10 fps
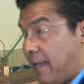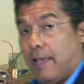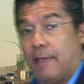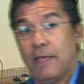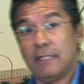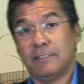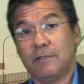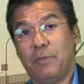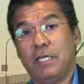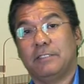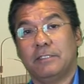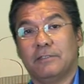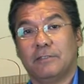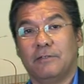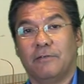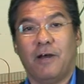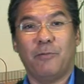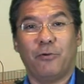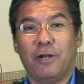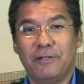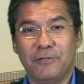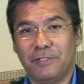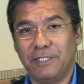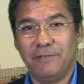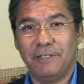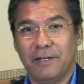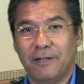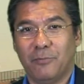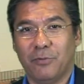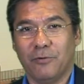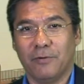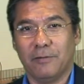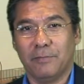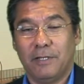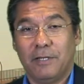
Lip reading: And that's the basics of operating your DVIR program.